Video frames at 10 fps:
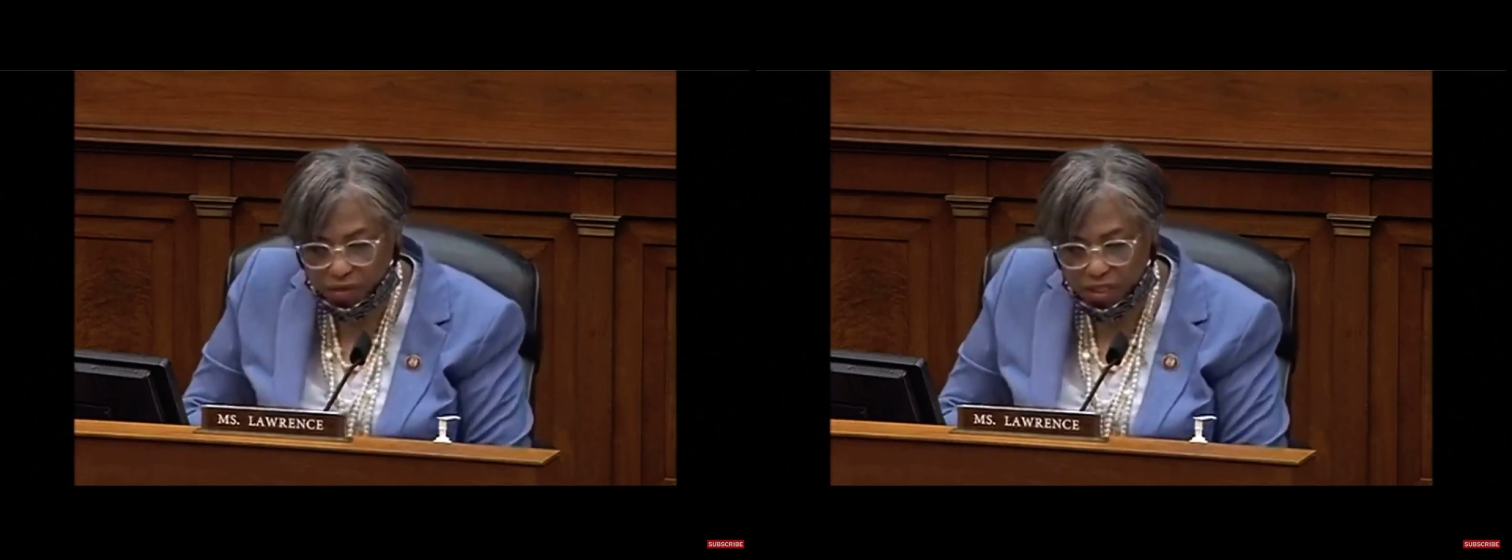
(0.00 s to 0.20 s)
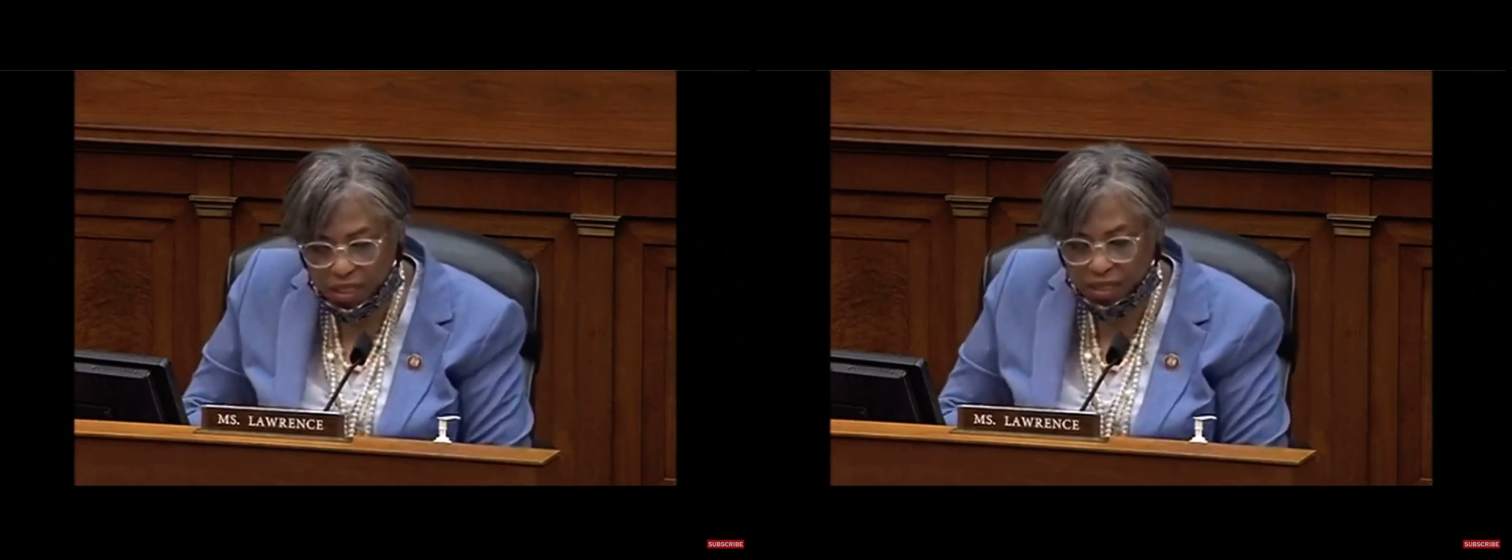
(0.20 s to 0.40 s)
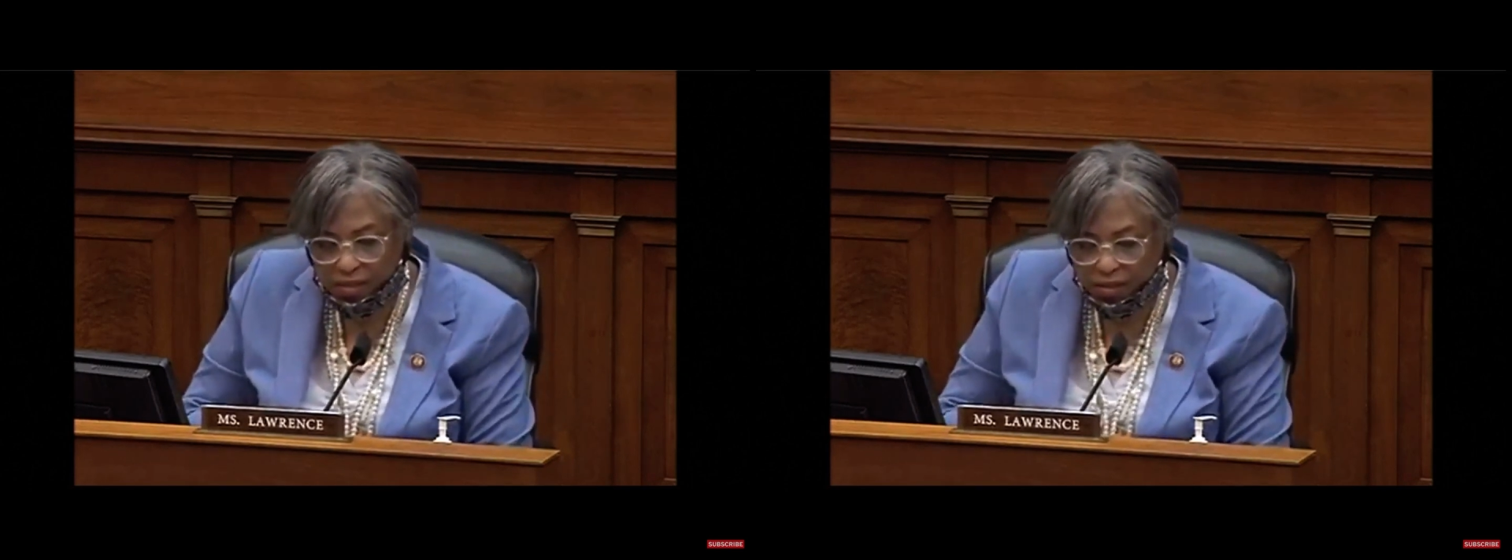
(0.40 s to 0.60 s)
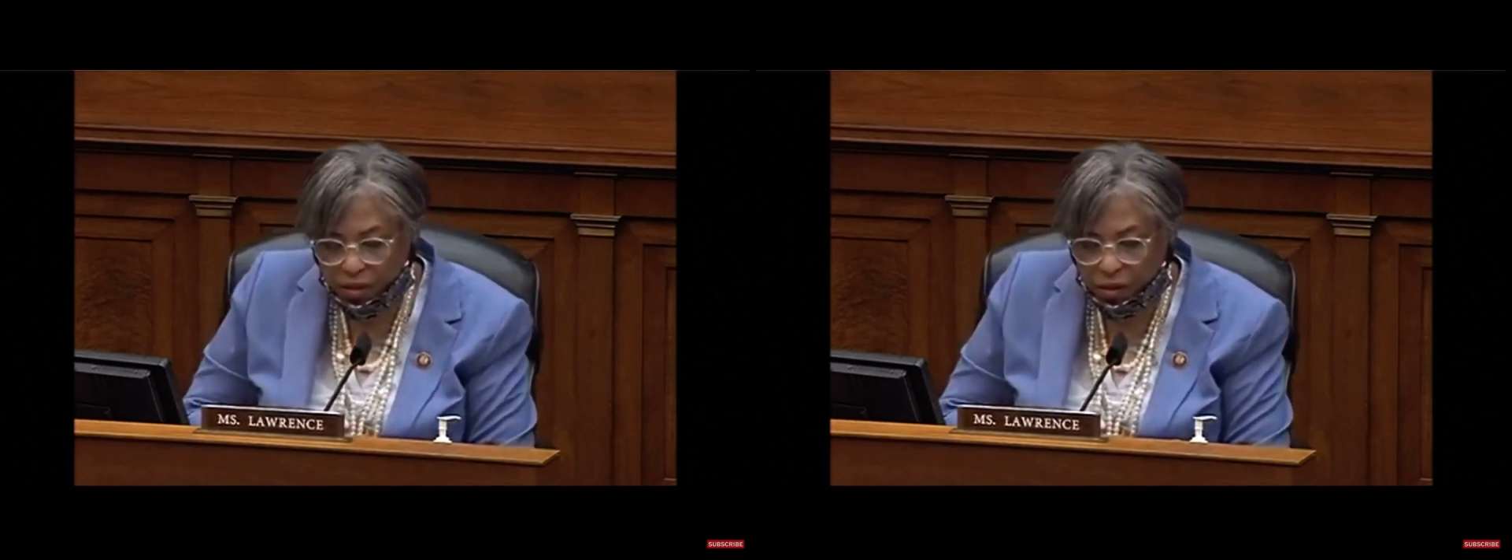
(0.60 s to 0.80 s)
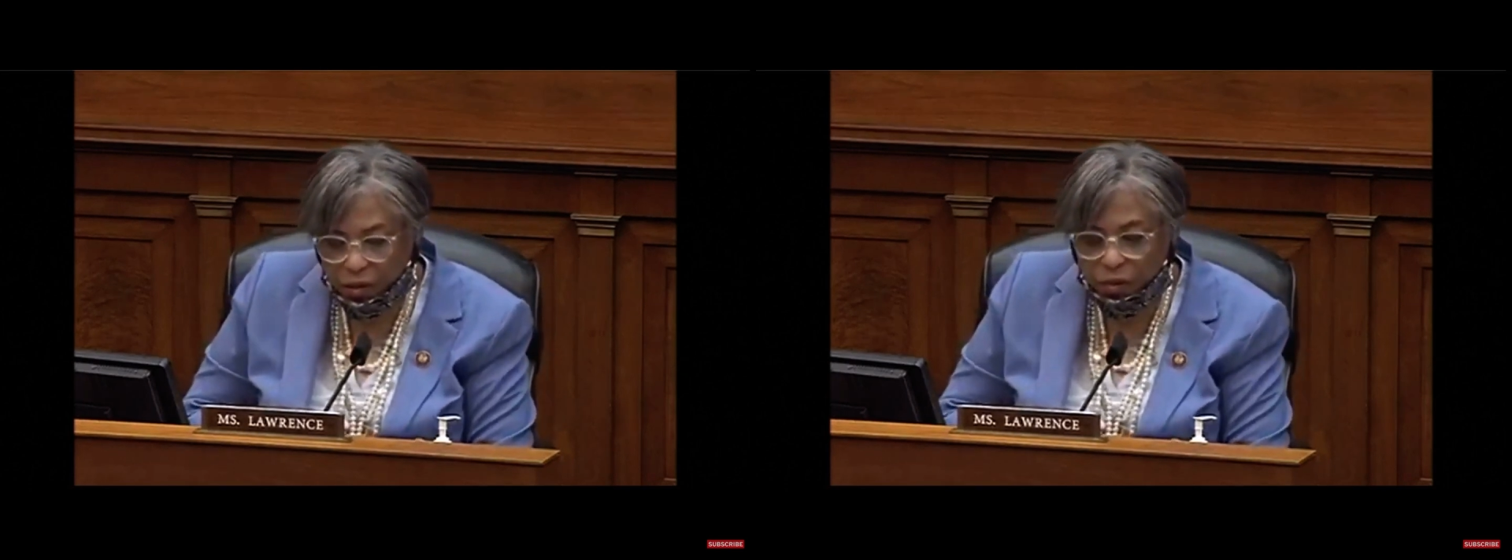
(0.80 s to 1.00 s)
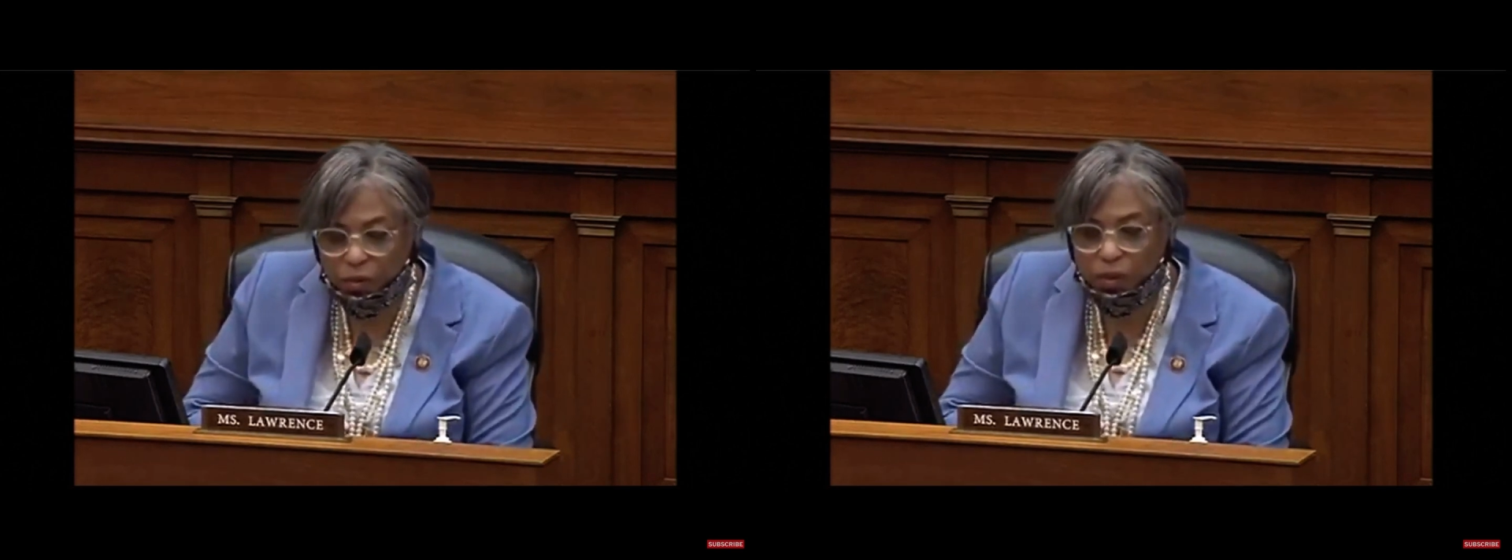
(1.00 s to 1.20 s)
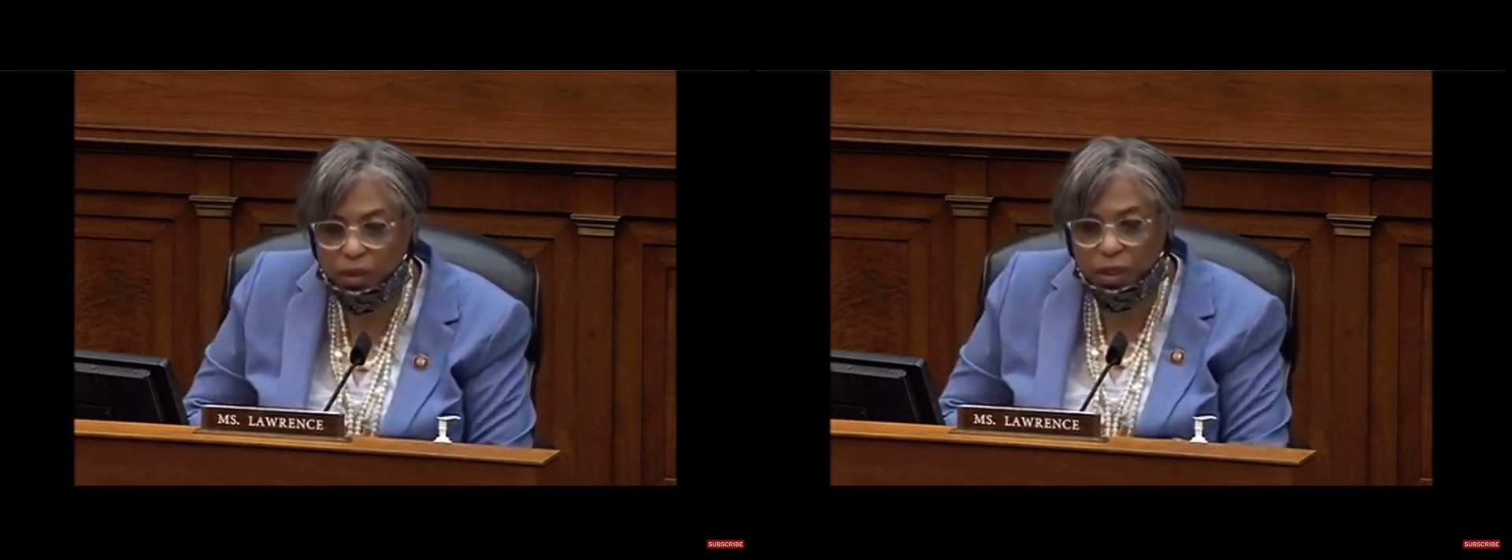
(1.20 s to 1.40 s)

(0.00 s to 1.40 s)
States Code?